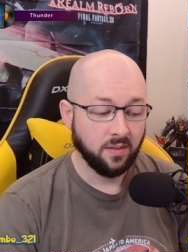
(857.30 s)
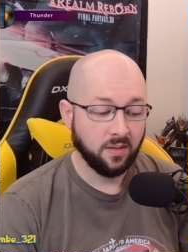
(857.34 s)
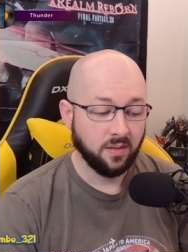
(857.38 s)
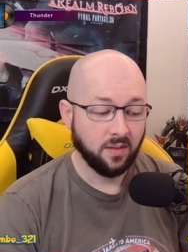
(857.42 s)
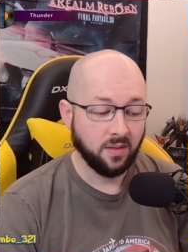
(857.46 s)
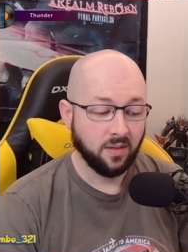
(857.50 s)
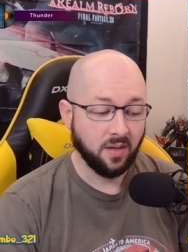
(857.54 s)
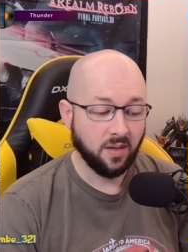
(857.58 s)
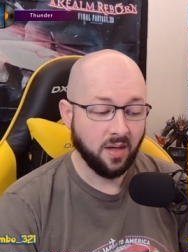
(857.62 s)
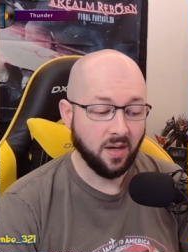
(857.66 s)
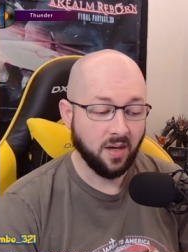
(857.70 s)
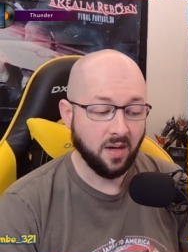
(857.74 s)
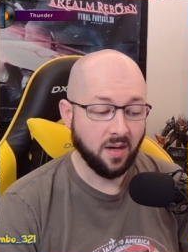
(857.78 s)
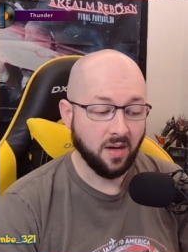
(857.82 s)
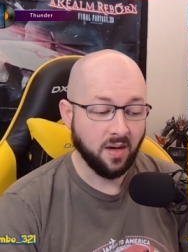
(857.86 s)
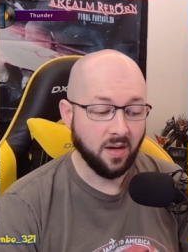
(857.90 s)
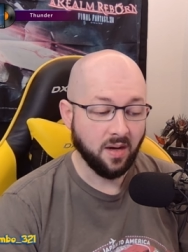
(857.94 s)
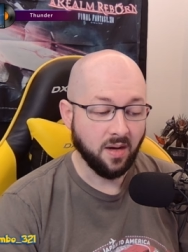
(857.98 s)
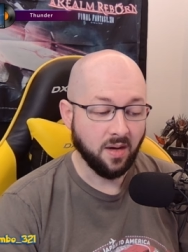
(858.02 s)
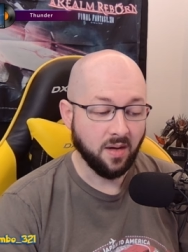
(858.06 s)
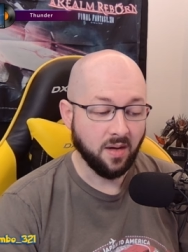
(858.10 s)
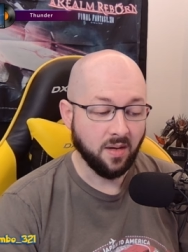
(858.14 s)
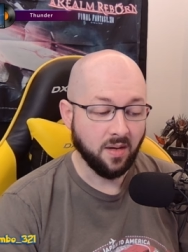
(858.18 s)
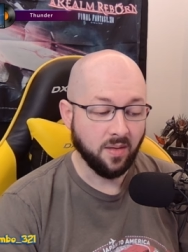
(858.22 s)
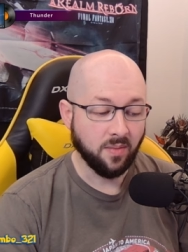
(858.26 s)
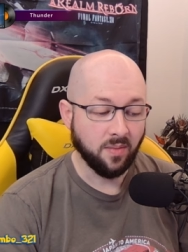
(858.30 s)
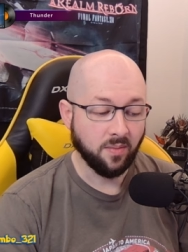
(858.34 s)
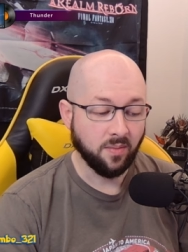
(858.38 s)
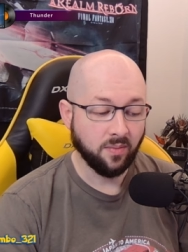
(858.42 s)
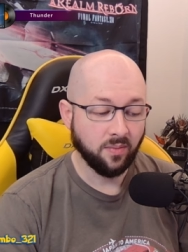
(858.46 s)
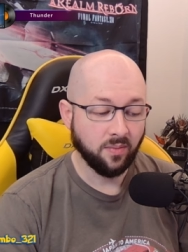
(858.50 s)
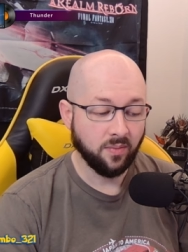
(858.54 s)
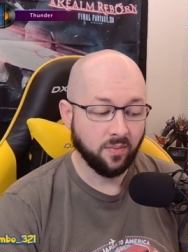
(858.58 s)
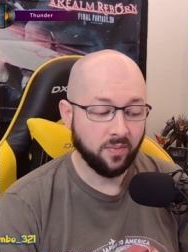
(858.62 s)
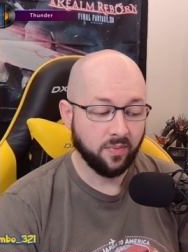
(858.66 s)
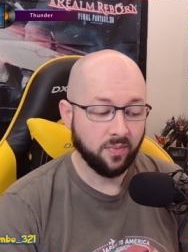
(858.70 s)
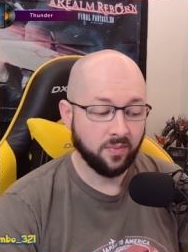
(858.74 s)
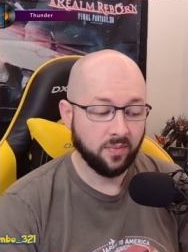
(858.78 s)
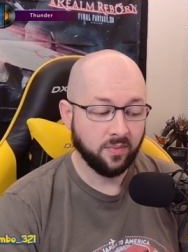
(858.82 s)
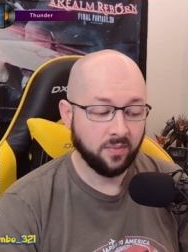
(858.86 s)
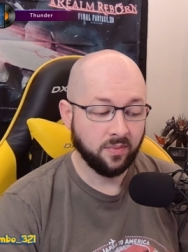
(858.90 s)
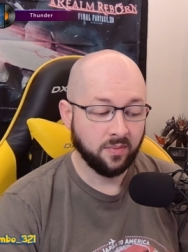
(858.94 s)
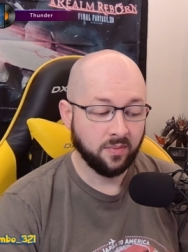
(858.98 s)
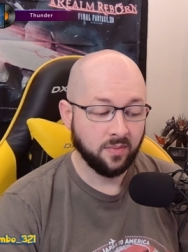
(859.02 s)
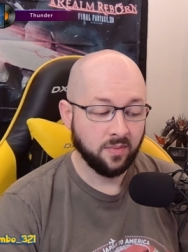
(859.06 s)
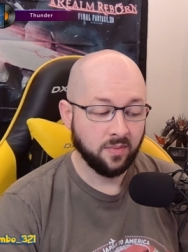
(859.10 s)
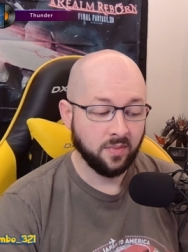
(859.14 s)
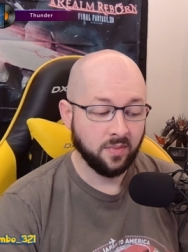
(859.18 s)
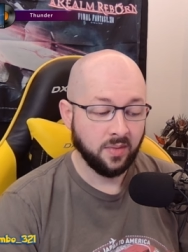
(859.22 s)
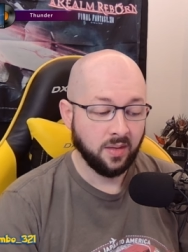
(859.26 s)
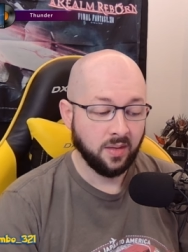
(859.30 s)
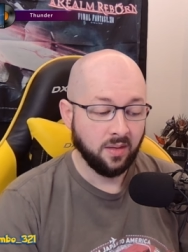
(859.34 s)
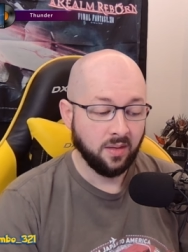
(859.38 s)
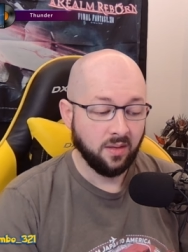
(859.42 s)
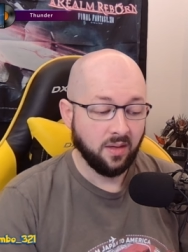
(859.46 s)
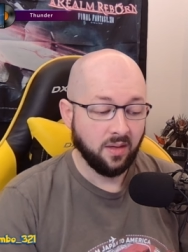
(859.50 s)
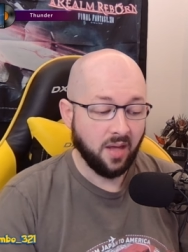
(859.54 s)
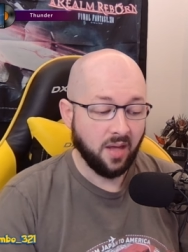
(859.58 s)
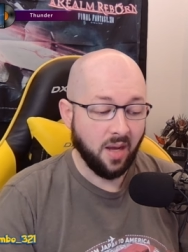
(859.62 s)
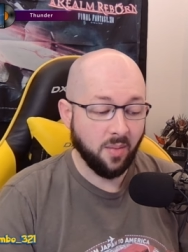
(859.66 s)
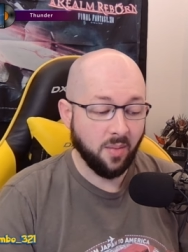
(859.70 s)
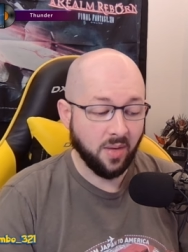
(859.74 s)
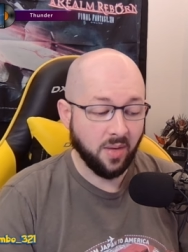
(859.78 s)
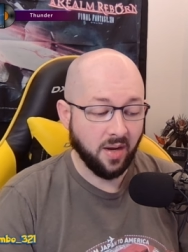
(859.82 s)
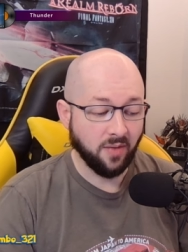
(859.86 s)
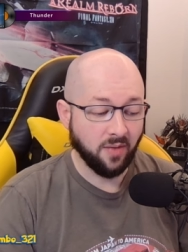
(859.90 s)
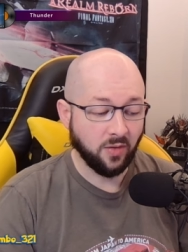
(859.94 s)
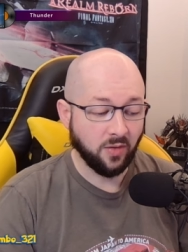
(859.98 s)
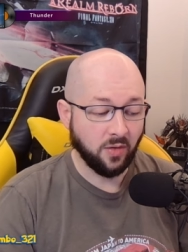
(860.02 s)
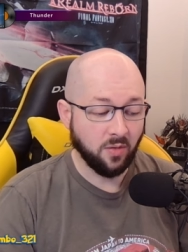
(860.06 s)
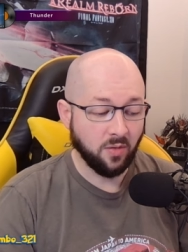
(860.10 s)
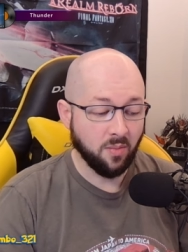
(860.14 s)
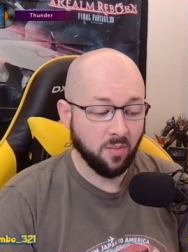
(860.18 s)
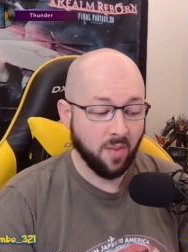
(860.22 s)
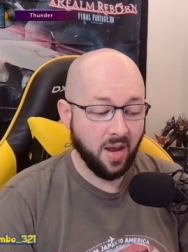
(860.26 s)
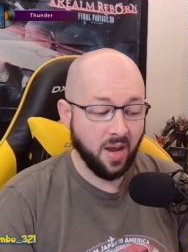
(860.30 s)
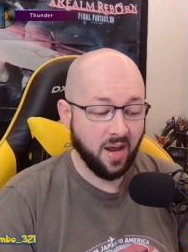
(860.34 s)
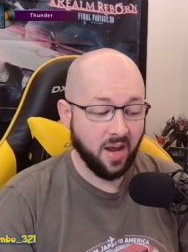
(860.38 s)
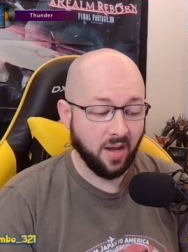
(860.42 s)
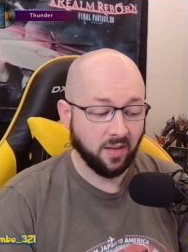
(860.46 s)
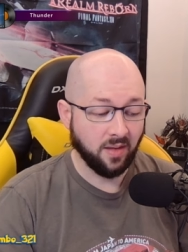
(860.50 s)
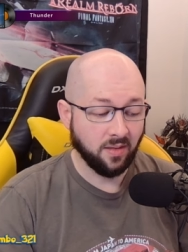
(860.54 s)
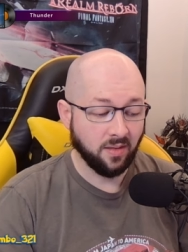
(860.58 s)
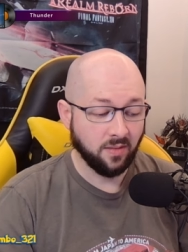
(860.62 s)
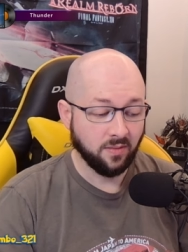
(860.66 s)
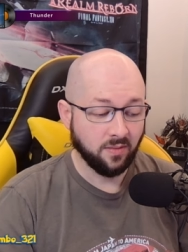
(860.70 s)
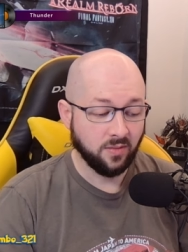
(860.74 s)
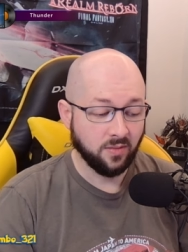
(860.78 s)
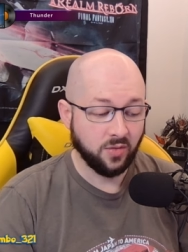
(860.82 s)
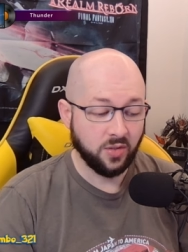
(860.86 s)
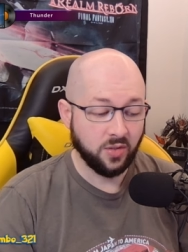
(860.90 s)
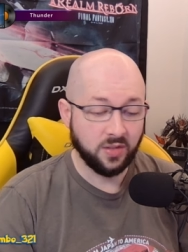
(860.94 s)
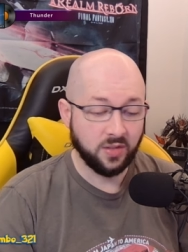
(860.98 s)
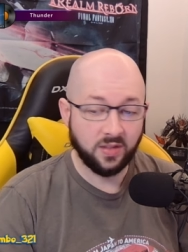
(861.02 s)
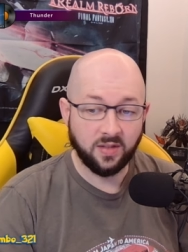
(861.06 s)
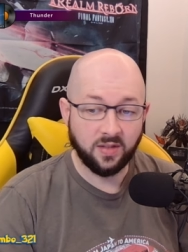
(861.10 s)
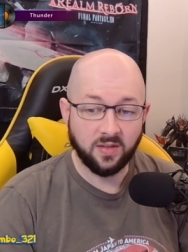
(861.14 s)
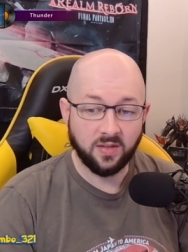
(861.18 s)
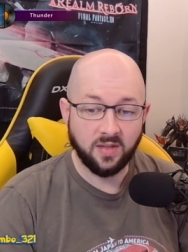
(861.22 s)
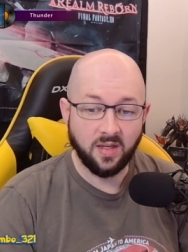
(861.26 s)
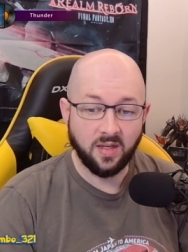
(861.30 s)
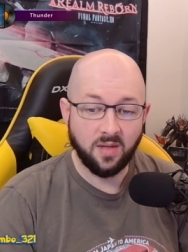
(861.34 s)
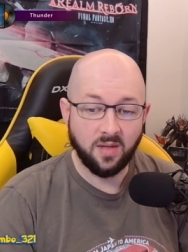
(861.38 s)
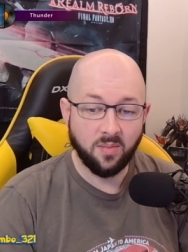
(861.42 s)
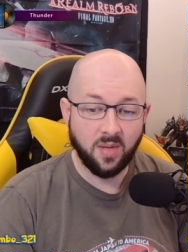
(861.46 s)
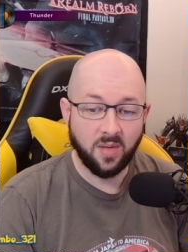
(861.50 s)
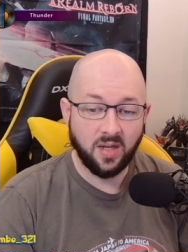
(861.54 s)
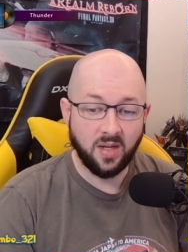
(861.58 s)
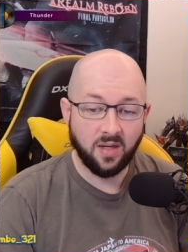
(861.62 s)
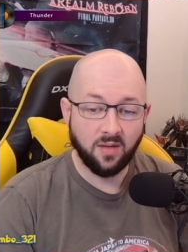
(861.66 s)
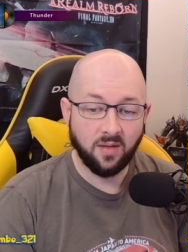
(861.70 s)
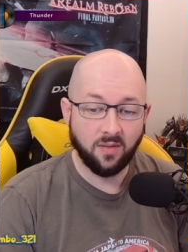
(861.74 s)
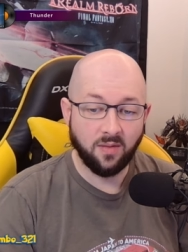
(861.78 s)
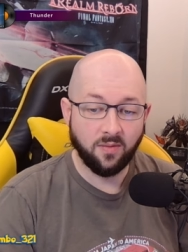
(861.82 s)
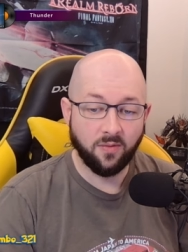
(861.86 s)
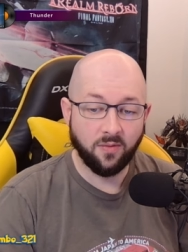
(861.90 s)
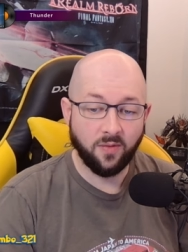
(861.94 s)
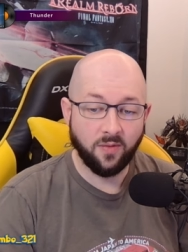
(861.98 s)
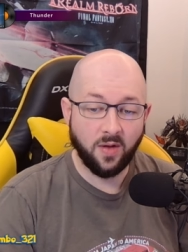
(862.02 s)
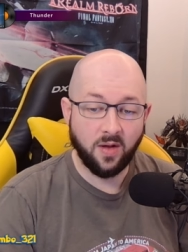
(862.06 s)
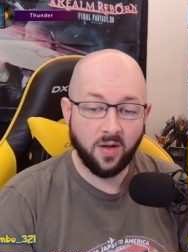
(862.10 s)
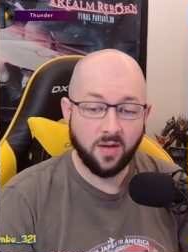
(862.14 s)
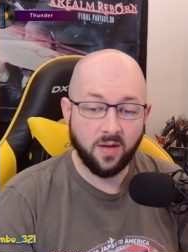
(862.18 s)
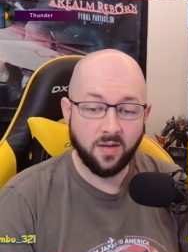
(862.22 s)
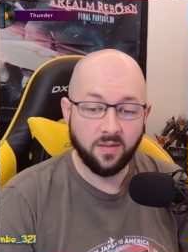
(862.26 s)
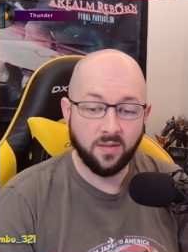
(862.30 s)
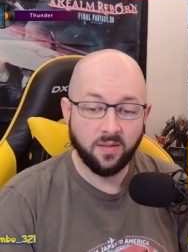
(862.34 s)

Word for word: Um, I'm going to have to do math just because they made it fun.